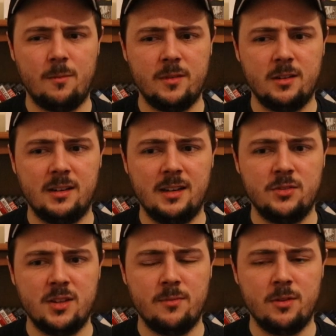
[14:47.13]
you know, I love
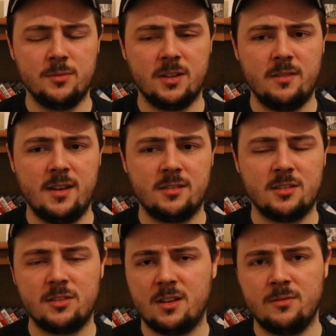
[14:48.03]
seeing films like this, and
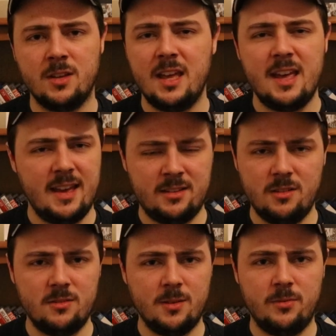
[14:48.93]
it's kind of, it's
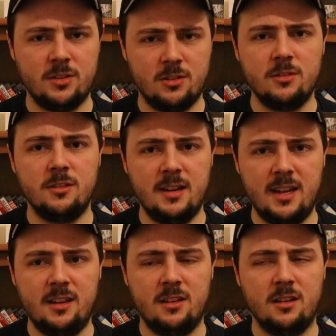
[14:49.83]
doing something so
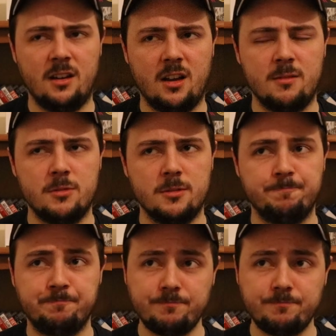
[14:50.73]
unique, but